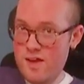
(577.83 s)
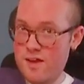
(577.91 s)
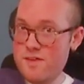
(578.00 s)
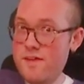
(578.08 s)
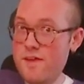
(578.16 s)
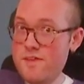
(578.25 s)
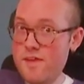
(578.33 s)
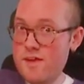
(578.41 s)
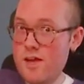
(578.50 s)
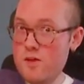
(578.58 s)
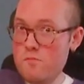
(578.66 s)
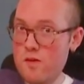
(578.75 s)
I can't get
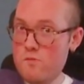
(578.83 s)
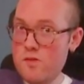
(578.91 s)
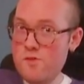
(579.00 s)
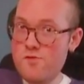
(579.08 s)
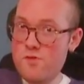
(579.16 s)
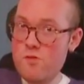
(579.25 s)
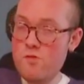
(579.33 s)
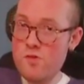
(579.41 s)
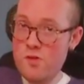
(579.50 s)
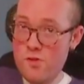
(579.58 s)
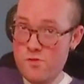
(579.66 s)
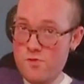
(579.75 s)
out of my wheelchair
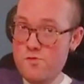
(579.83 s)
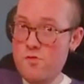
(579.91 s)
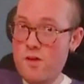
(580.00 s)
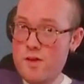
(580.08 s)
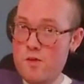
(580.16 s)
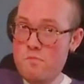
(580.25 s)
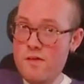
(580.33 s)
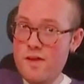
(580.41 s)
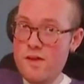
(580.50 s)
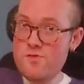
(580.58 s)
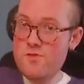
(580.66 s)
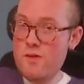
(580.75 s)
to try on
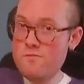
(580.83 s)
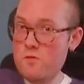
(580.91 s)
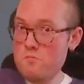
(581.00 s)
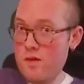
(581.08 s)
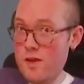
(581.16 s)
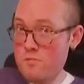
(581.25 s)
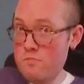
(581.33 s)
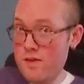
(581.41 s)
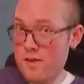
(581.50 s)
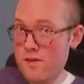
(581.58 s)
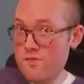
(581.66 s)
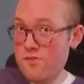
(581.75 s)
pants, so I have to buy
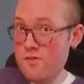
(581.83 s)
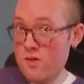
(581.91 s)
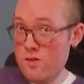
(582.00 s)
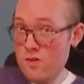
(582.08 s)
pants,